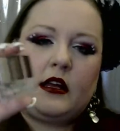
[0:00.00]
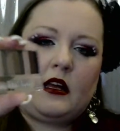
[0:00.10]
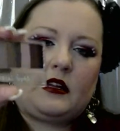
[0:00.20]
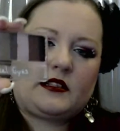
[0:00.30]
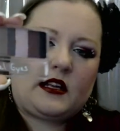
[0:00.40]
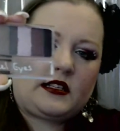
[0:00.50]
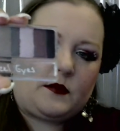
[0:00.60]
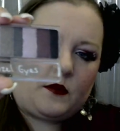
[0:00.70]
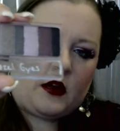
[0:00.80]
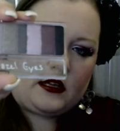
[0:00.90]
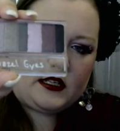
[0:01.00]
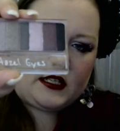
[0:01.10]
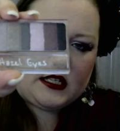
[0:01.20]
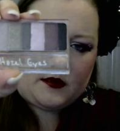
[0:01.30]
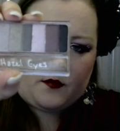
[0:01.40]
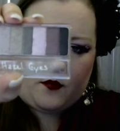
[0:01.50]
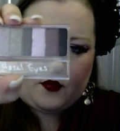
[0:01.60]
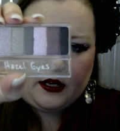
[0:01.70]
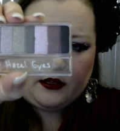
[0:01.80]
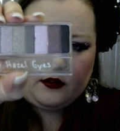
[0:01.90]
it's got some nice,
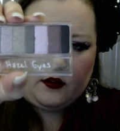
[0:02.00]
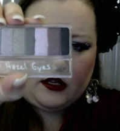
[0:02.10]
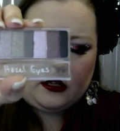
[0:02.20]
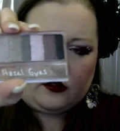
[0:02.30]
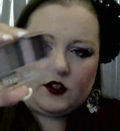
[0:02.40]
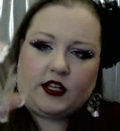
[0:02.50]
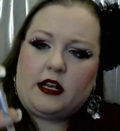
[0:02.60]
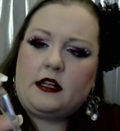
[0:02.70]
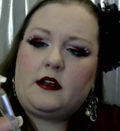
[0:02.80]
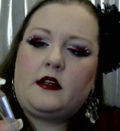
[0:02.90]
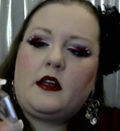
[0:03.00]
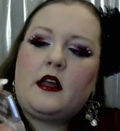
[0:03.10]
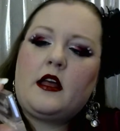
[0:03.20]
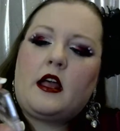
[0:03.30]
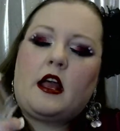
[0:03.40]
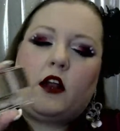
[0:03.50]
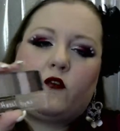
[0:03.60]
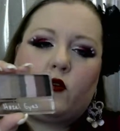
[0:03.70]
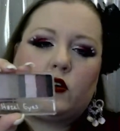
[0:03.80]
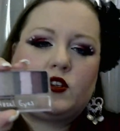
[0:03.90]
pretty little colors in it. And of
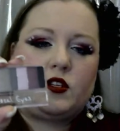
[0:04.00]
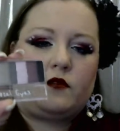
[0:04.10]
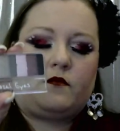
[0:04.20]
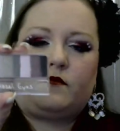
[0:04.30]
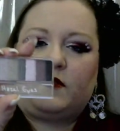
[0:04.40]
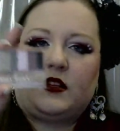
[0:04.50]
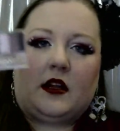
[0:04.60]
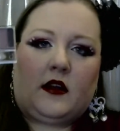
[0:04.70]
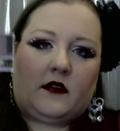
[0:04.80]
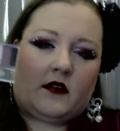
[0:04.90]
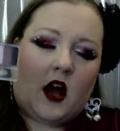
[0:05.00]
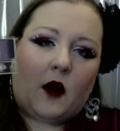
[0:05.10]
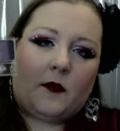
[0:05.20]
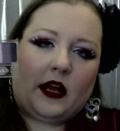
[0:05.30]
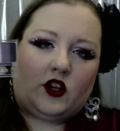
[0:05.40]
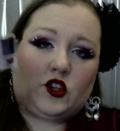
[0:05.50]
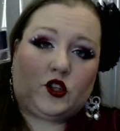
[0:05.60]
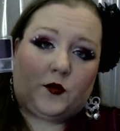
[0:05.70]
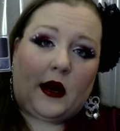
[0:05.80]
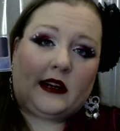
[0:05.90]
course, the combinations
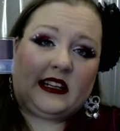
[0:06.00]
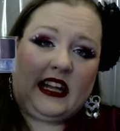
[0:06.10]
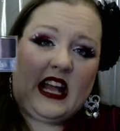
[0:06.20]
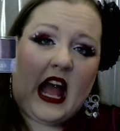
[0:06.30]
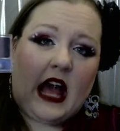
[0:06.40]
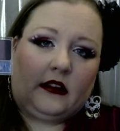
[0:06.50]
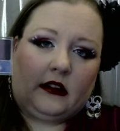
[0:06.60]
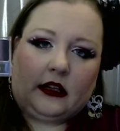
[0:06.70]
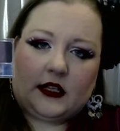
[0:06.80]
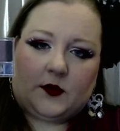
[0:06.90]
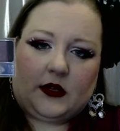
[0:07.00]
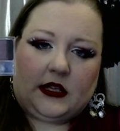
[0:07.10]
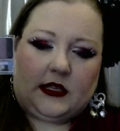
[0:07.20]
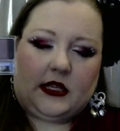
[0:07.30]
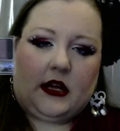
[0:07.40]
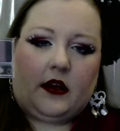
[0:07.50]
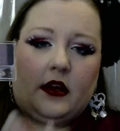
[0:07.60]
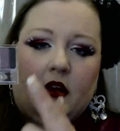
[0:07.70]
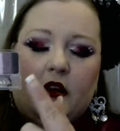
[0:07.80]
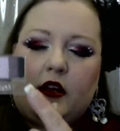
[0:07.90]
are practically endless with this thing.
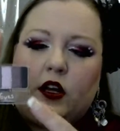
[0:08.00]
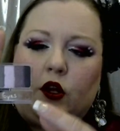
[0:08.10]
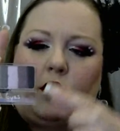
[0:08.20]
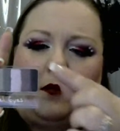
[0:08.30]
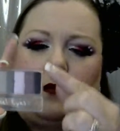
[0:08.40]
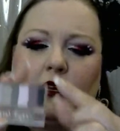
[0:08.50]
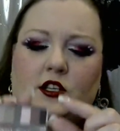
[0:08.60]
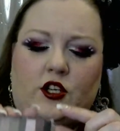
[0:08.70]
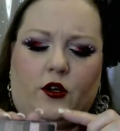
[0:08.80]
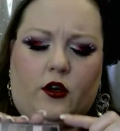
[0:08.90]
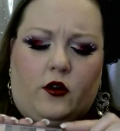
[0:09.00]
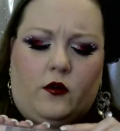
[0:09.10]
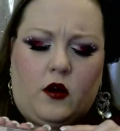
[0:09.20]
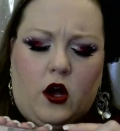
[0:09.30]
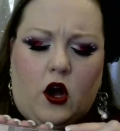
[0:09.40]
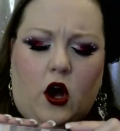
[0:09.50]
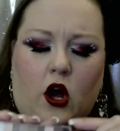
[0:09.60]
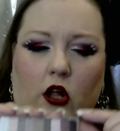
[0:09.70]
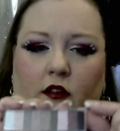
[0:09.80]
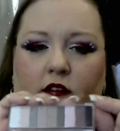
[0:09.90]
You can mix, you know,
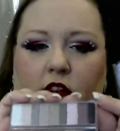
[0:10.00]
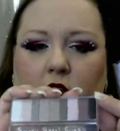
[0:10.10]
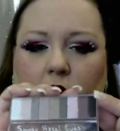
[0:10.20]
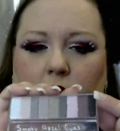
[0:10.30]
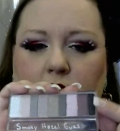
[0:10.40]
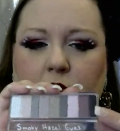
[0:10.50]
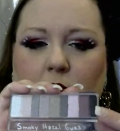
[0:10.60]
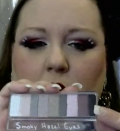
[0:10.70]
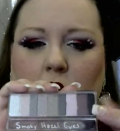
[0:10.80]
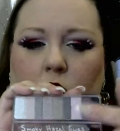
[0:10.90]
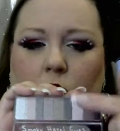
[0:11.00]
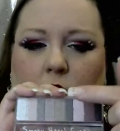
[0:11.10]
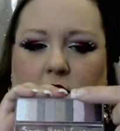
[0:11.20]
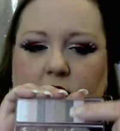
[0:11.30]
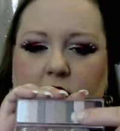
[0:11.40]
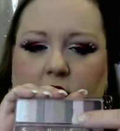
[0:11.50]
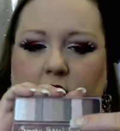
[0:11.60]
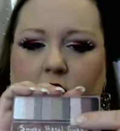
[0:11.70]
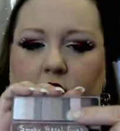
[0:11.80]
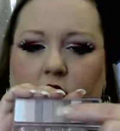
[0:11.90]
all of the little smaller ones
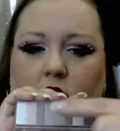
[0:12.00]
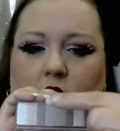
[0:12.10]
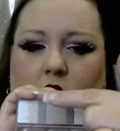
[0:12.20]
together,